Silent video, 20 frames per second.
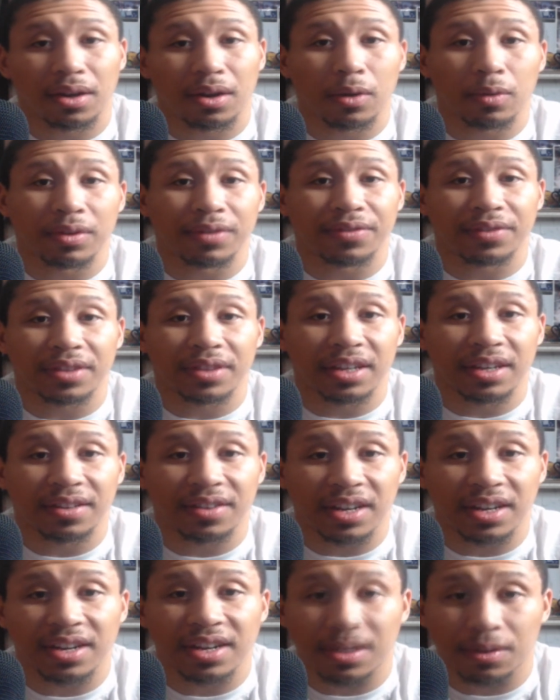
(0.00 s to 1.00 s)
with
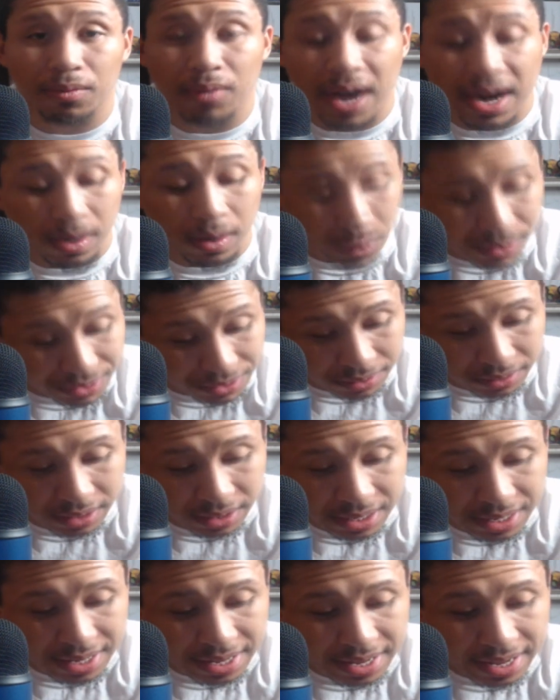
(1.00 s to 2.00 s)
the another rider wizard.
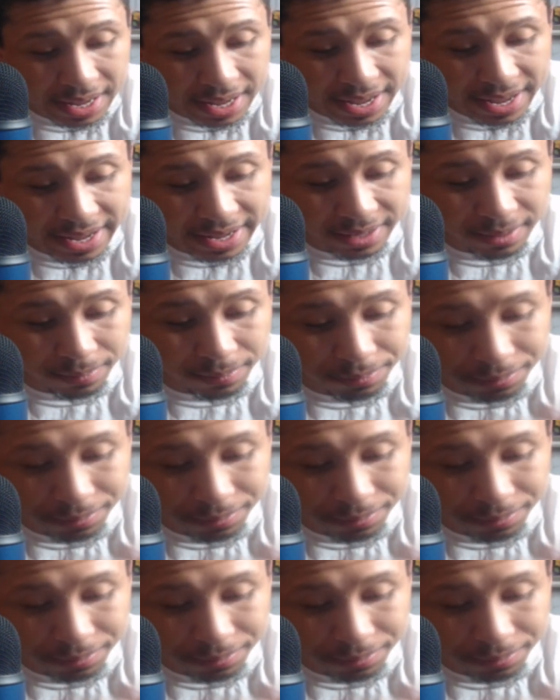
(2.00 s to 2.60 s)
And